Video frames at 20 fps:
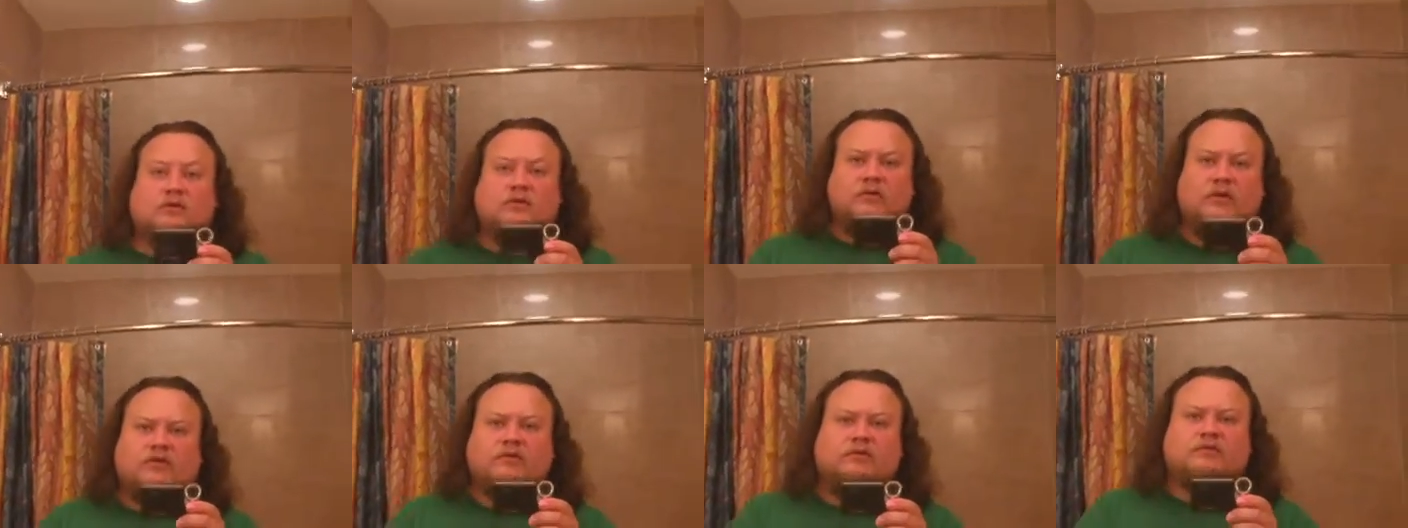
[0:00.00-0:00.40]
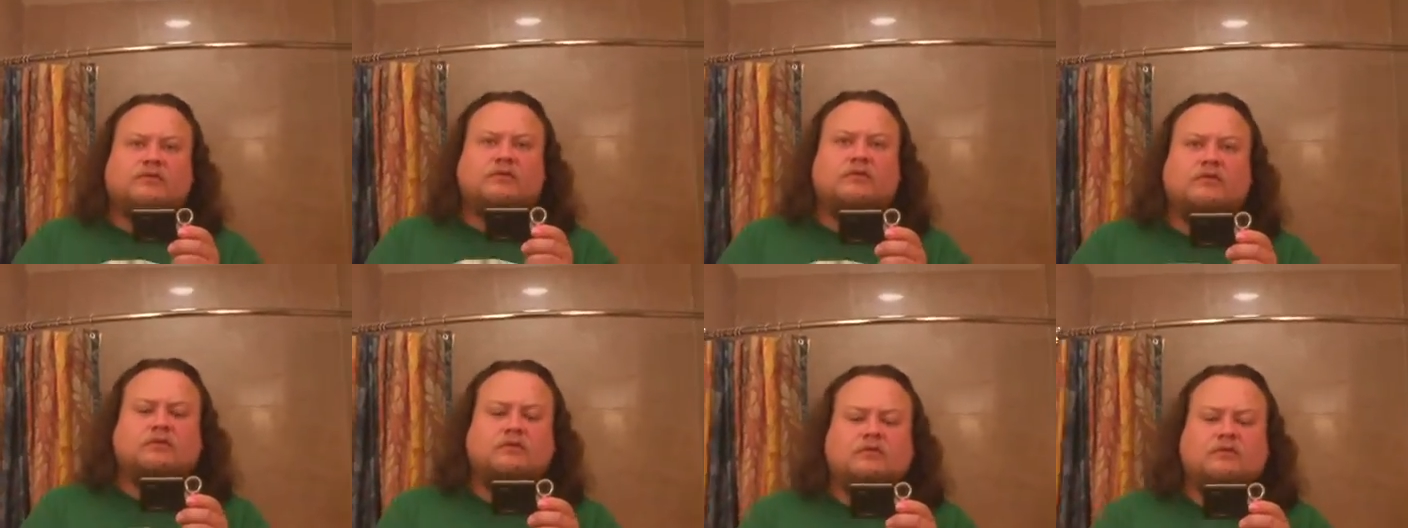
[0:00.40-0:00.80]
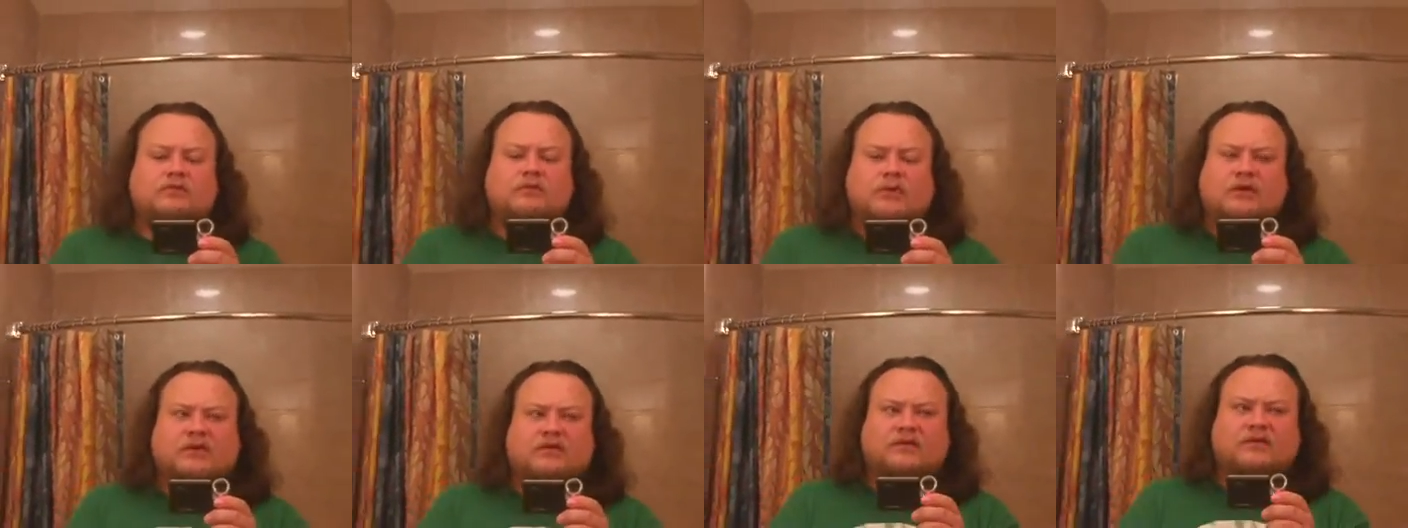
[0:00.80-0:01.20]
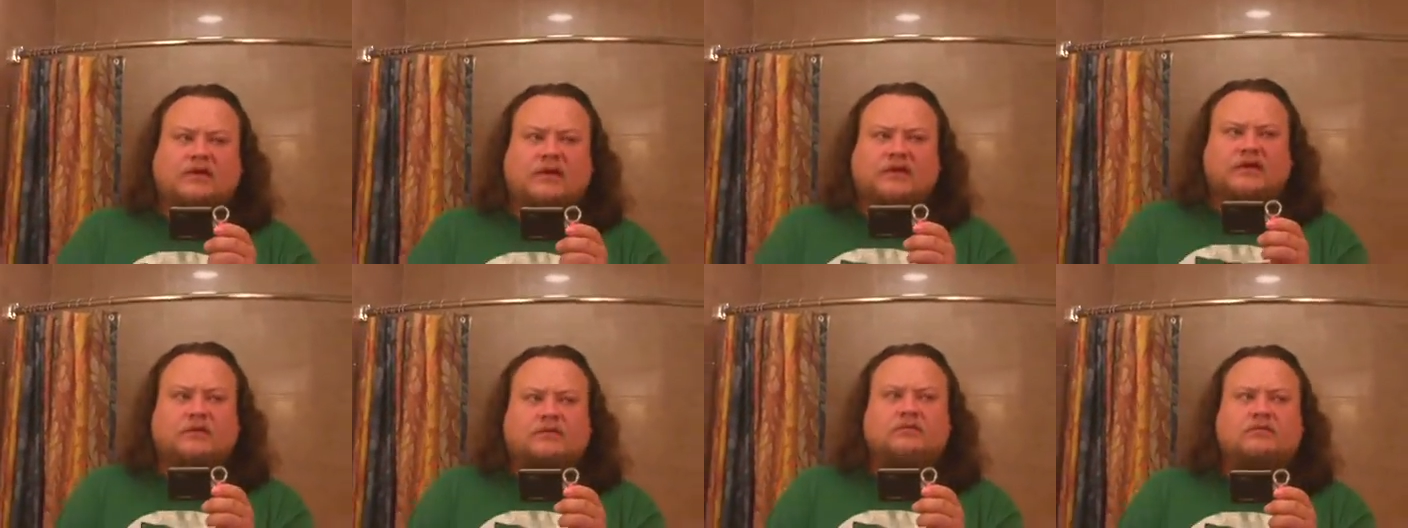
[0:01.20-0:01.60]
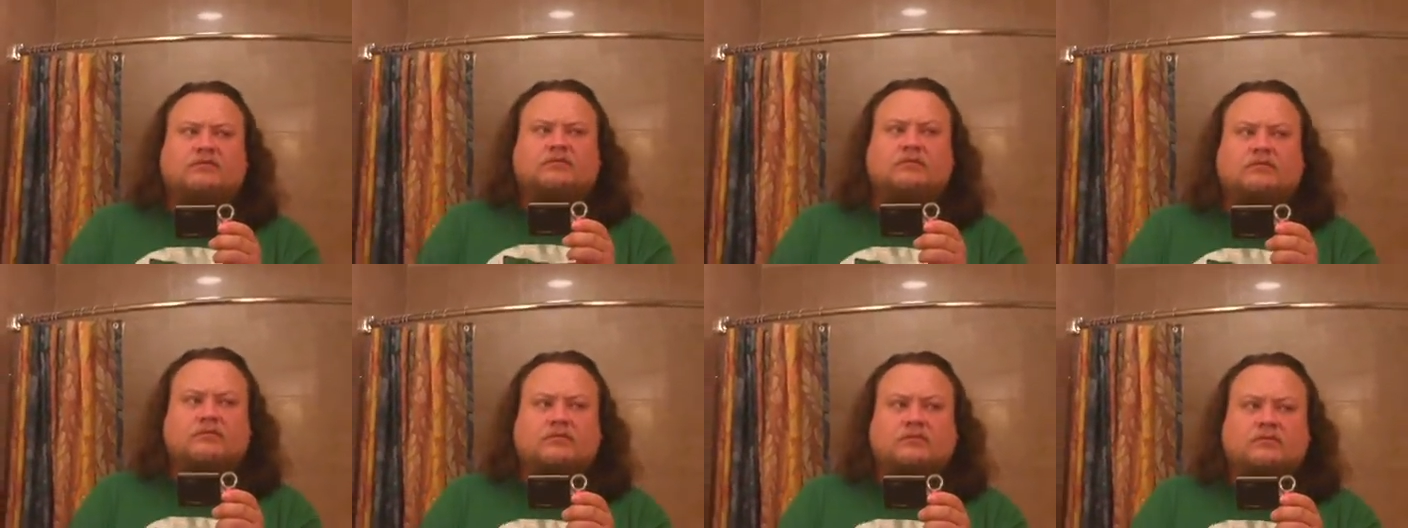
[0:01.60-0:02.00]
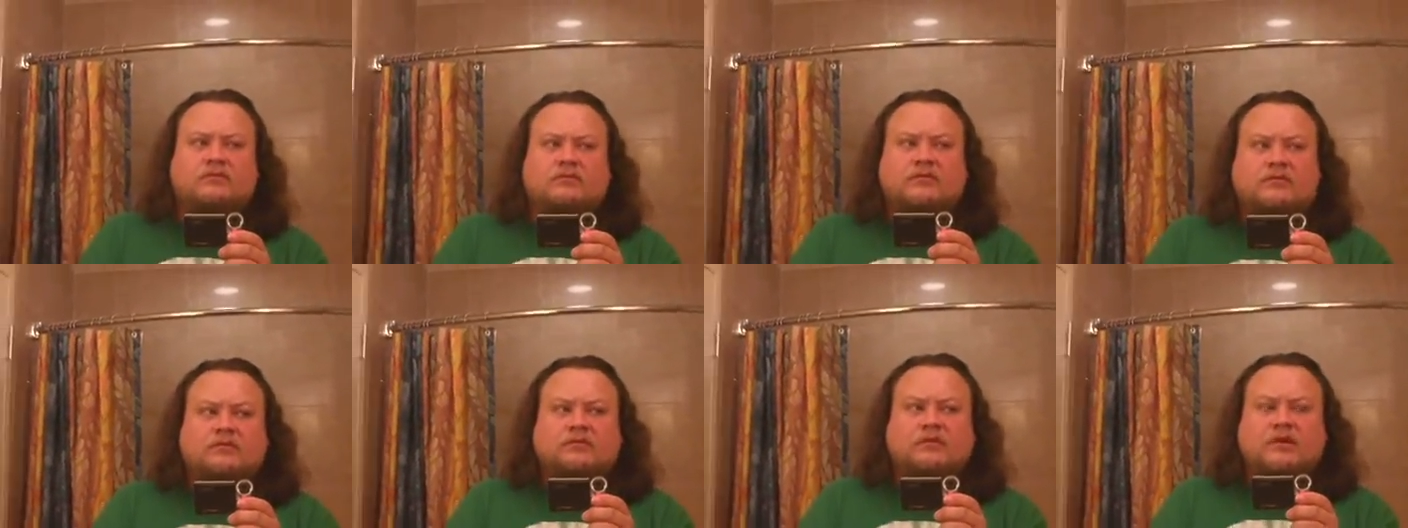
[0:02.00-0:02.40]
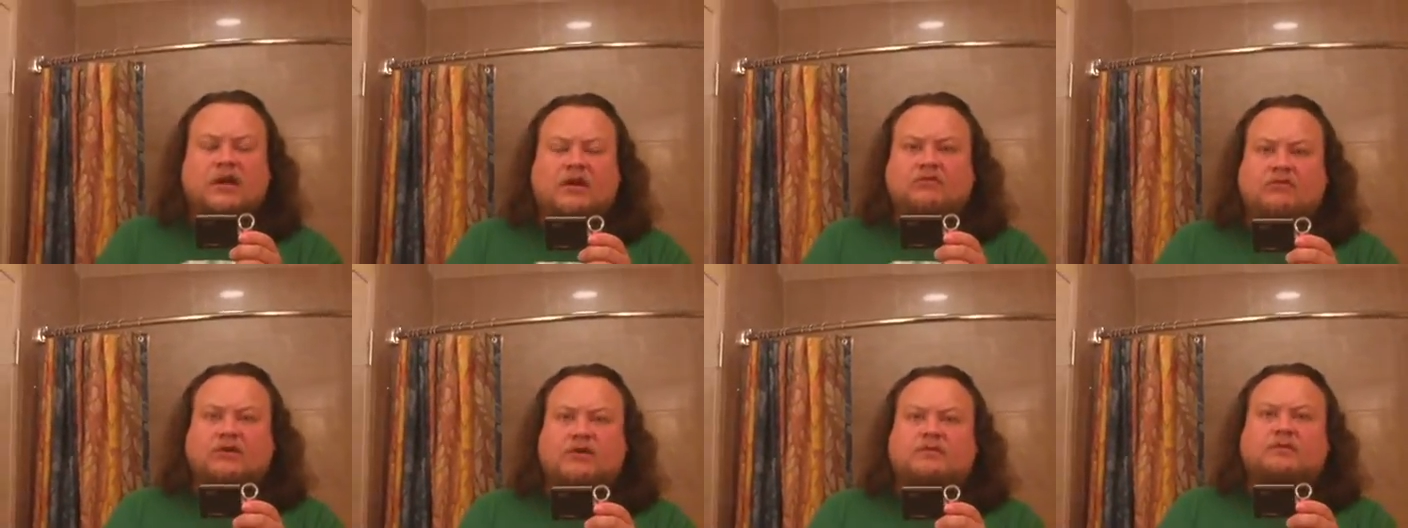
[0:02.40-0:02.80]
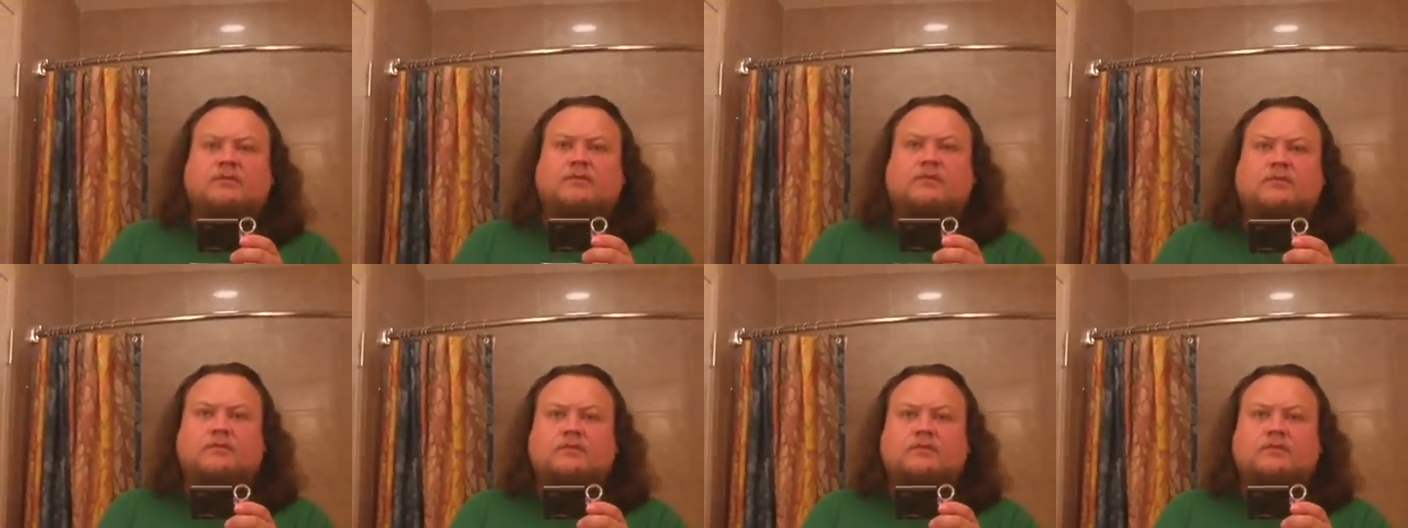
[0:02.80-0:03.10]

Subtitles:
We've been to like every